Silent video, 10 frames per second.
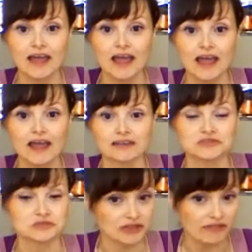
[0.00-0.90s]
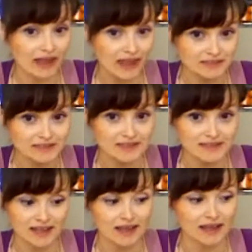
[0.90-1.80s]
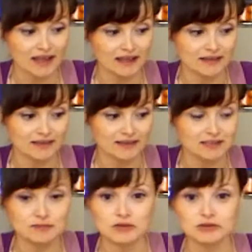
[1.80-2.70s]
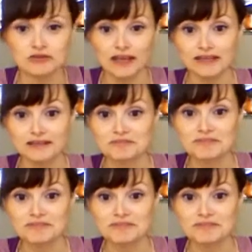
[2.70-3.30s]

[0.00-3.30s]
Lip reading: and it's really fast and it smells great.